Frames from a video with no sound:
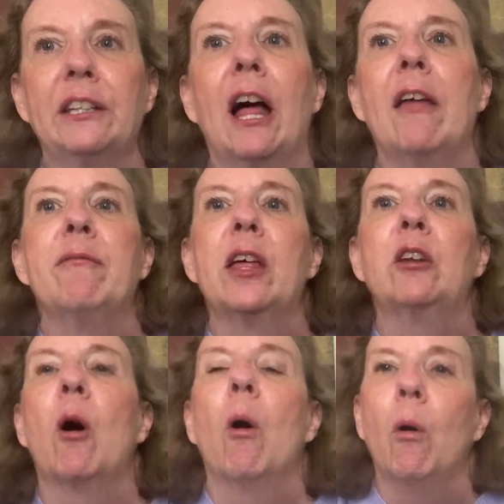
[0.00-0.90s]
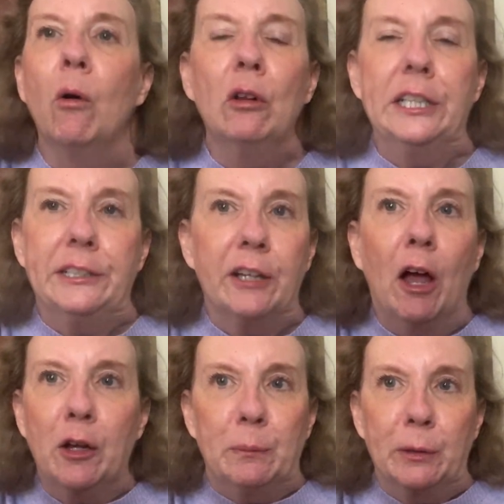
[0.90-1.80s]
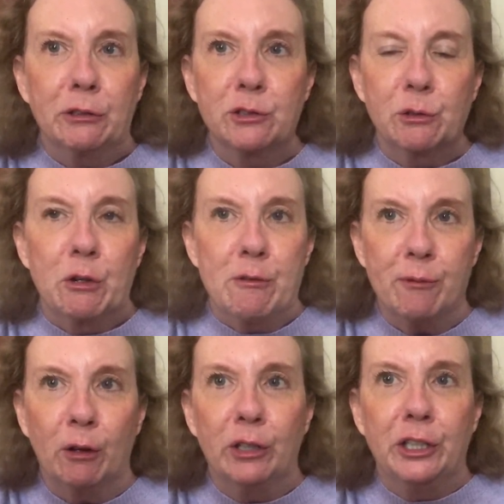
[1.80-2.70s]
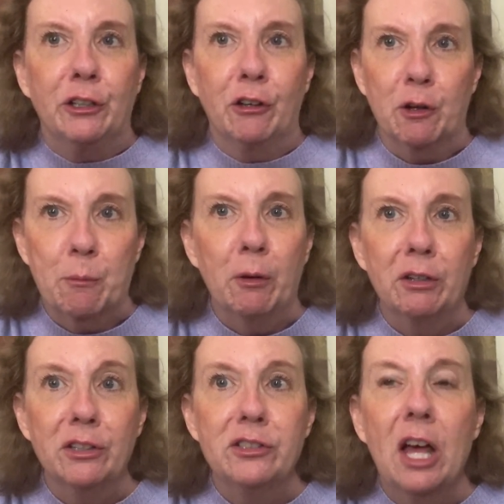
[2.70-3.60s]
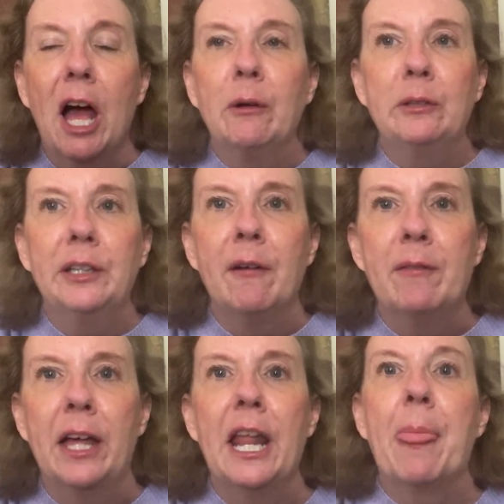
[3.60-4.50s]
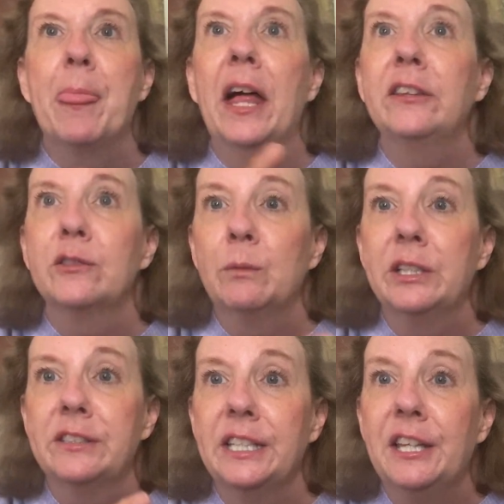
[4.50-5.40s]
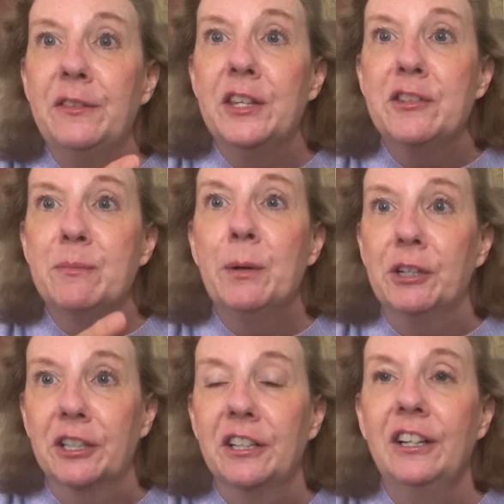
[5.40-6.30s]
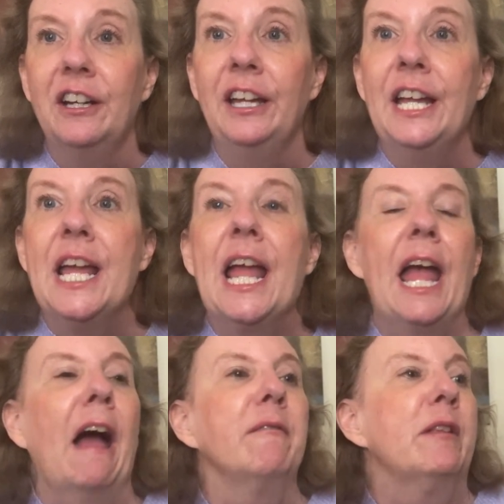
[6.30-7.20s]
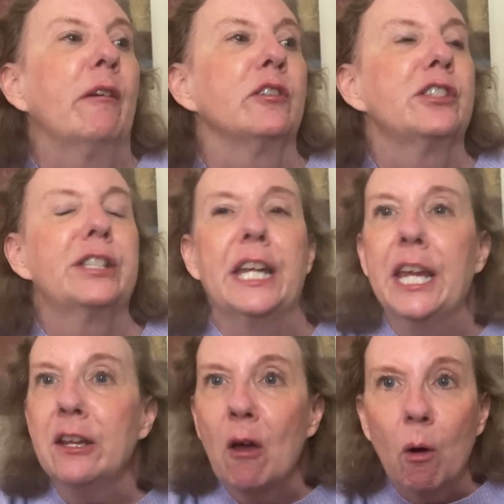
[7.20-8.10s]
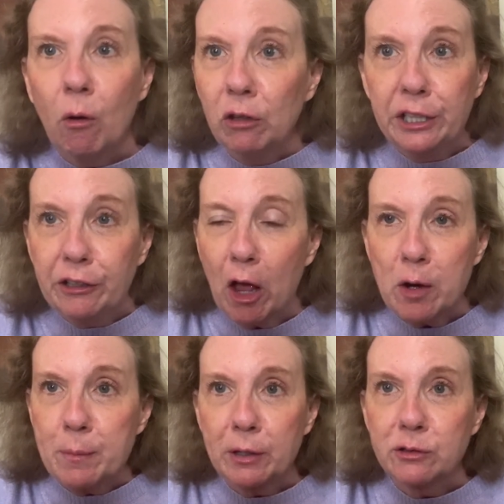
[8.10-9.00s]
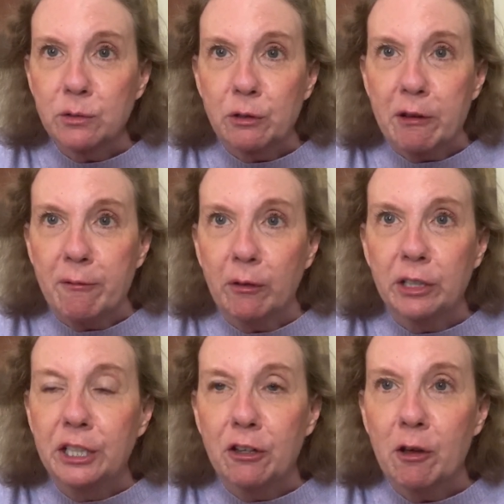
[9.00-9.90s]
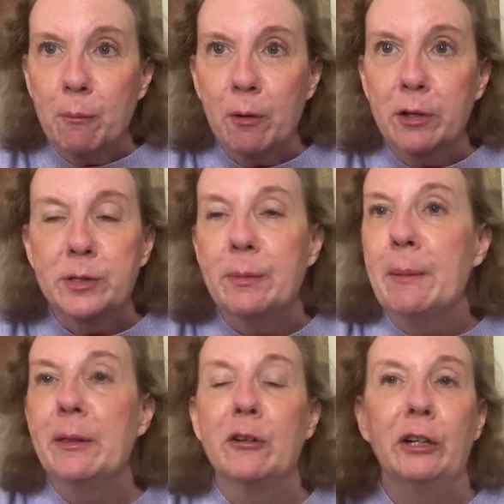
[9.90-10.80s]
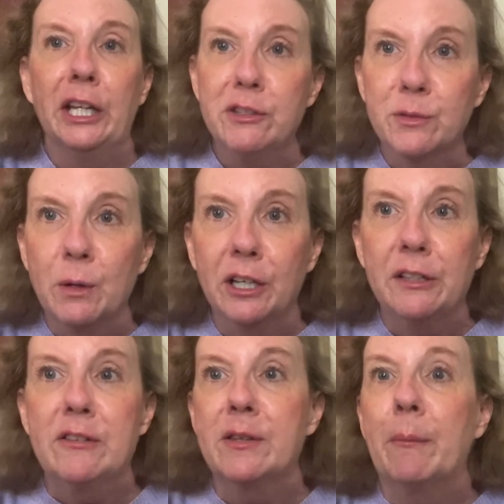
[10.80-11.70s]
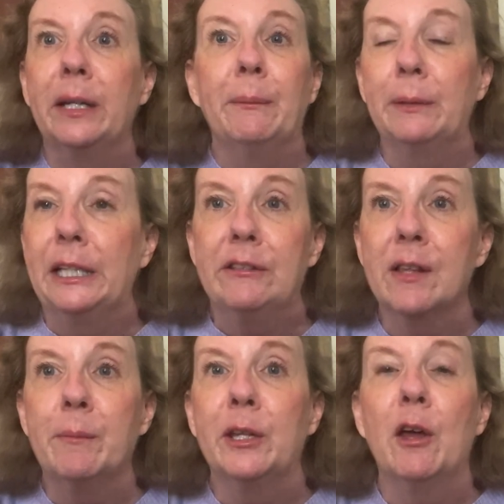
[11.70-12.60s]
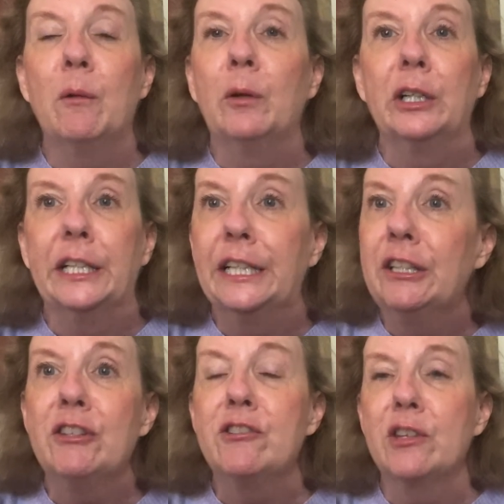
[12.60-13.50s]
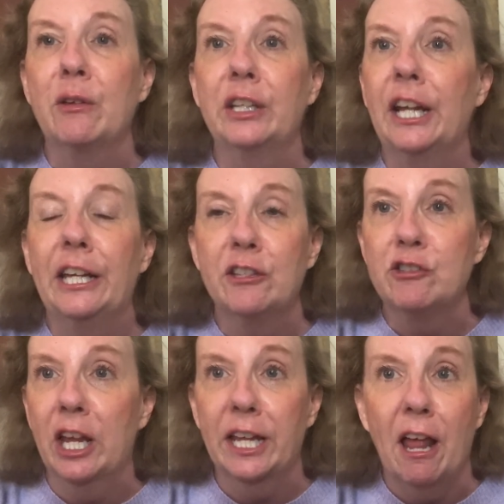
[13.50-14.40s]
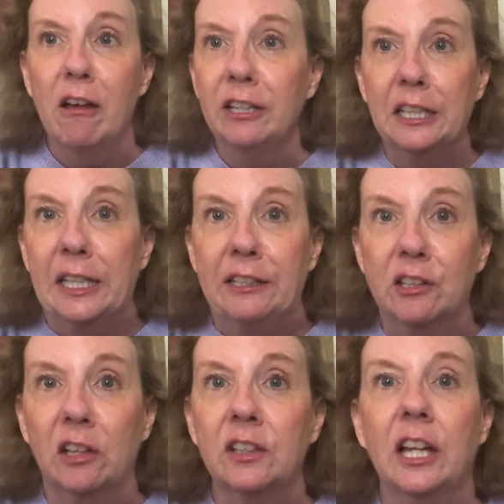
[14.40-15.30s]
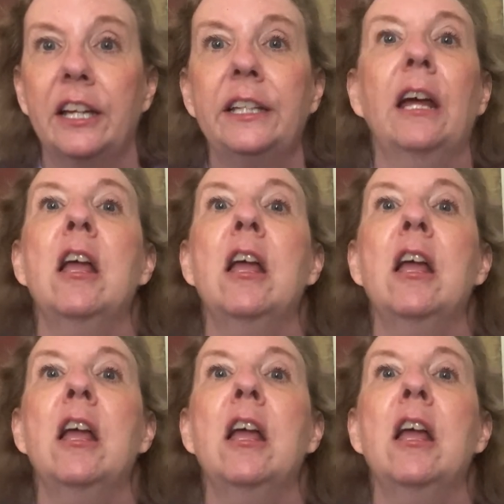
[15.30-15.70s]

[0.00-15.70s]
life than a whole entire bookstore devoted to cookbooks. I would love that. And that's what's in this book. I've never seen a whole entire bookstore devoted to cookbooks. Maybe there is one. Somebody please let me know where it is so that I can check it out, at least online.